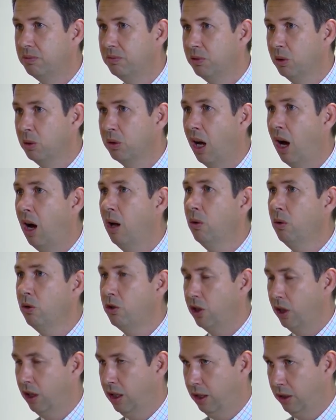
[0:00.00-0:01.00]
ruled the whole
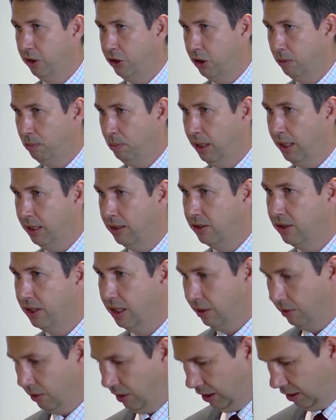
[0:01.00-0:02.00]
trial should be in
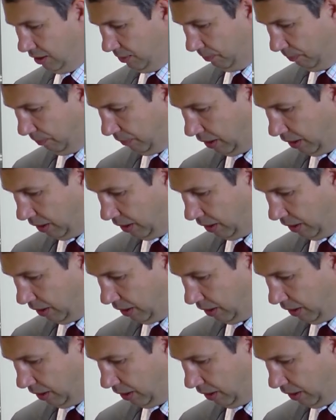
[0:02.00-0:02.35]
secret.